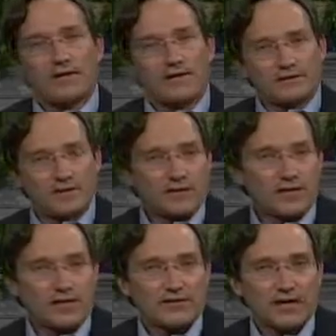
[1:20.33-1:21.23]
On the other
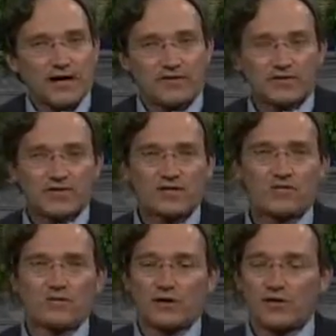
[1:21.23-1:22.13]
hand, they have this thing
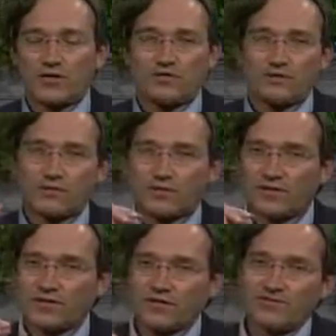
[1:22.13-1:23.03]
where all you have to
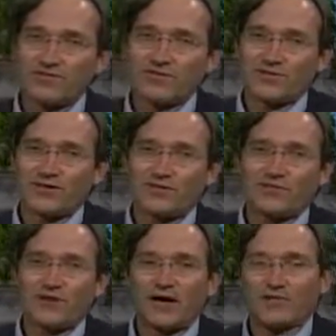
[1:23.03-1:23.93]
really do is sign on
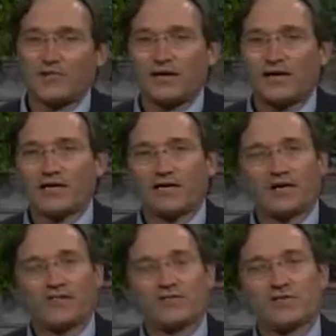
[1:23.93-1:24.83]
the bottom line, and
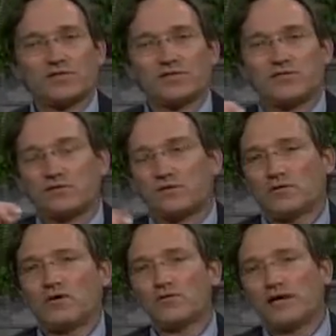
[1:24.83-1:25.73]
all of a sudden you no
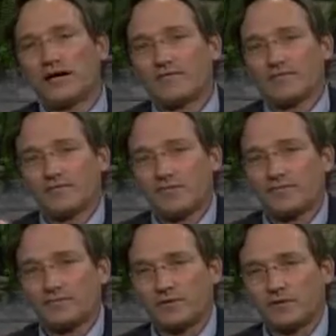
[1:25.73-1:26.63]
longer have a
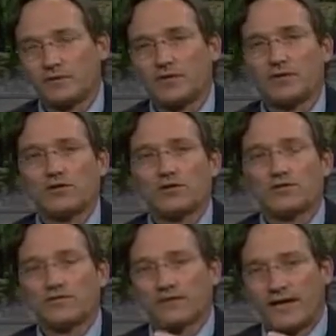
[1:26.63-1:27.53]
supplement. You
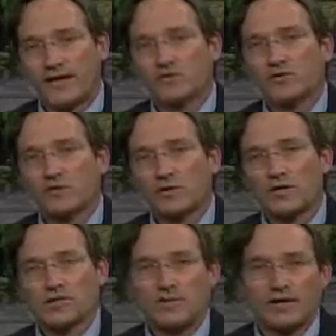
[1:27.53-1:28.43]
have now
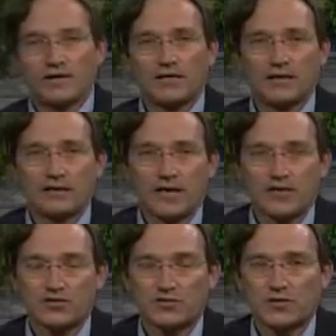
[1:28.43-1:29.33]
joined a Medicare
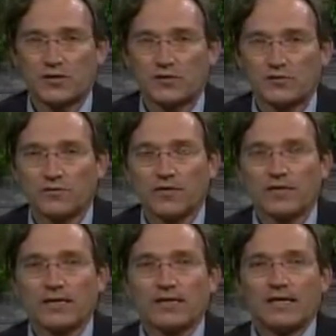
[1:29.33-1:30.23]
HMO,
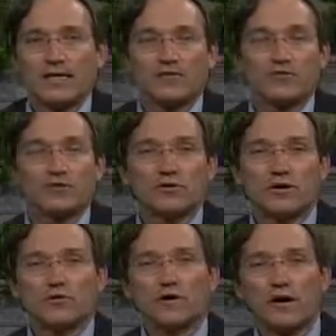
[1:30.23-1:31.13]
and you are
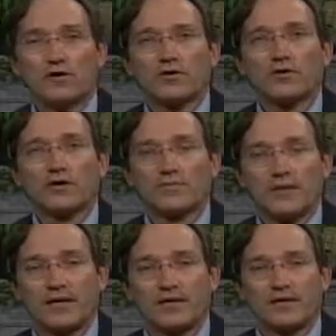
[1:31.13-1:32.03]
no longer on
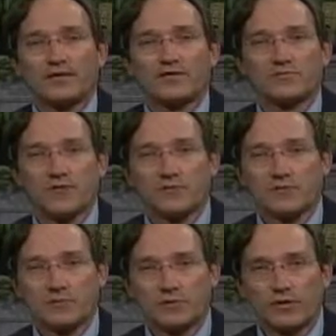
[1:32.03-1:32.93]
Medicare. It's been
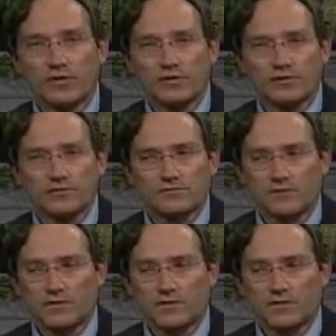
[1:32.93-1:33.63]
replaced.